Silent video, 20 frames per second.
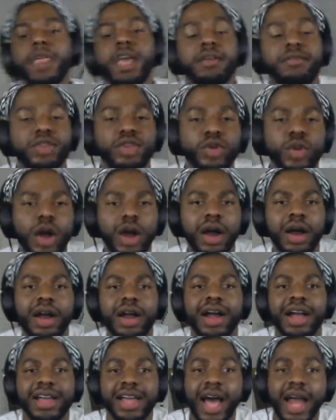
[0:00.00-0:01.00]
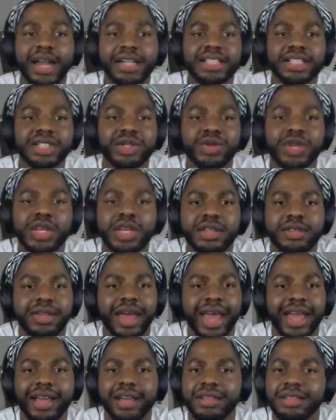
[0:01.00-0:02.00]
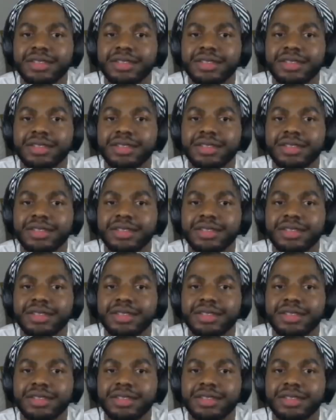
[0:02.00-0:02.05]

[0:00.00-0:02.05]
If you are a college student, like,